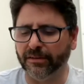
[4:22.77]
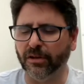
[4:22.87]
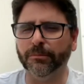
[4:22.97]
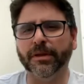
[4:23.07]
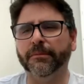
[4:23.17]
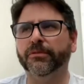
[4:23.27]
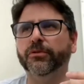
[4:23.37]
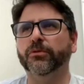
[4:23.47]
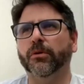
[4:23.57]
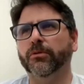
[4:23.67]
Like
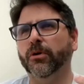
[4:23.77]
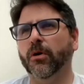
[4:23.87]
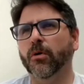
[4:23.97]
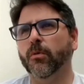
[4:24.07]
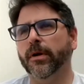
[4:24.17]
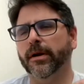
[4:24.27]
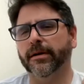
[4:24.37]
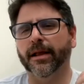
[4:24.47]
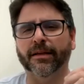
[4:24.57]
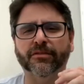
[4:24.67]
sometimes you don't know
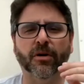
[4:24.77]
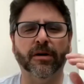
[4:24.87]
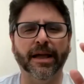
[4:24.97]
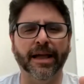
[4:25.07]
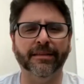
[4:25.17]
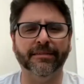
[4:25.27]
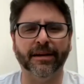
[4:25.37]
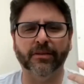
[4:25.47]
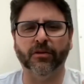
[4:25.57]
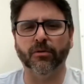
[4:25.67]
where a song
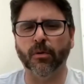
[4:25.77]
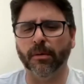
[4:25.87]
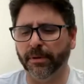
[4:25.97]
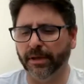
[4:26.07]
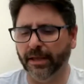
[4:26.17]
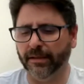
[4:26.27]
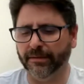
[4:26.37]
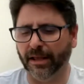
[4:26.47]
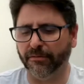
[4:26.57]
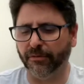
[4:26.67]
ends and another one
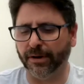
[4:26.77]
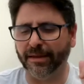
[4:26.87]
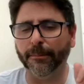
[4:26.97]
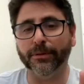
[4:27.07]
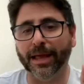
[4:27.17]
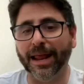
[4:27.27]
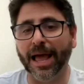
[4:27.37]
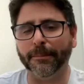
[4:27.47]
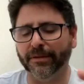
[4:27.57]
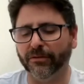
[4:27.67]
begins. Like, for example, that
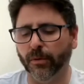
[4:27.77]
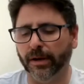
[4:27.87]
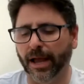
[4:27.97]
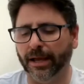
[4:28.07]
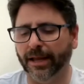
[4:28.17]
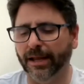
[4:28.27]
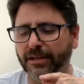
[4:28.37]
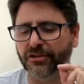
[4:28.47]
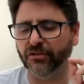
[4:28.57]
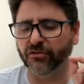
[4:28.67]
happens when
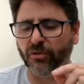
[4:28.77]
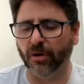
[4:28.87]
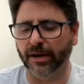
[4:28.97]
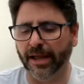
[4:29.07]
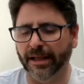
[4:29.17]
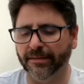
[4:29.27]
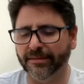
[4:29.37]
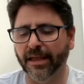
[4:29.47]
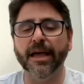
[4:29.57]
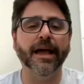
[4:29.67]
Annihilation's Dawn
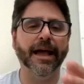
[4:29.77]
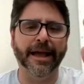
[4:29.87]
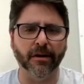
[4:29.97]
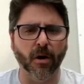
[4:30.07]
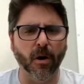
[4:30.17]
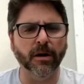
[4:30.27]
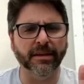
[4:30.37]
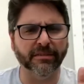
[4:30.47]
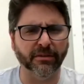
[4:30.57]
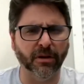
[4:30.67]
ends and
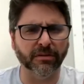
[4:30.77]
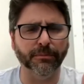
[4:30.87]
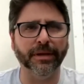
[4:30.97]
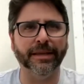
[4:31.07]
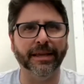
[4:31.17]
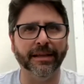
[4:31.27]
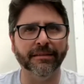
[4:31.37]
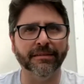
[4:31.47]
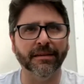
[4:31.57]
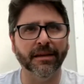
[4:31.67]
All Is Lost
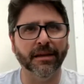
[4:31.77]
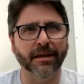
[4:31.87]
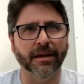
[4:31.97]
begins.